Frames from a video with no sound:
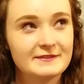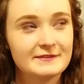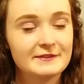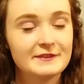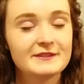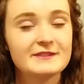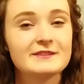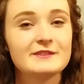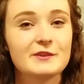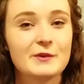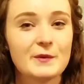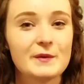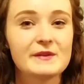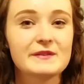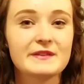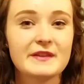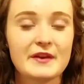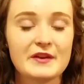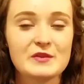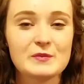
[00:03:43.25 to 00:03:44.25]
First
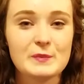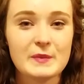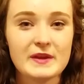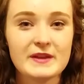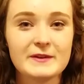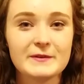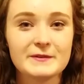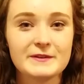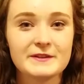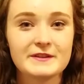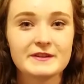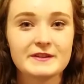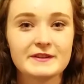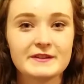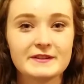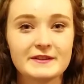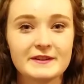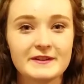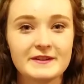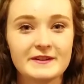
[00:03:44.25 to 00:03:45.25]
noise that you make when you're
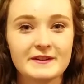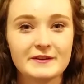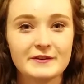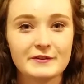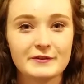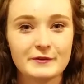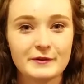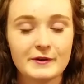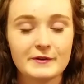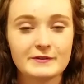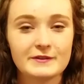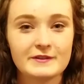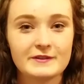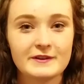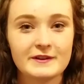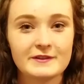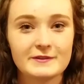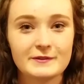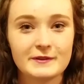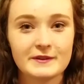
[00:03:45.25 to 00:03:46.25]
clearing your throat
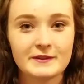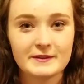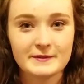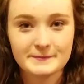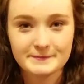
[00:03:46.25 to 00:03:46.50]
starts with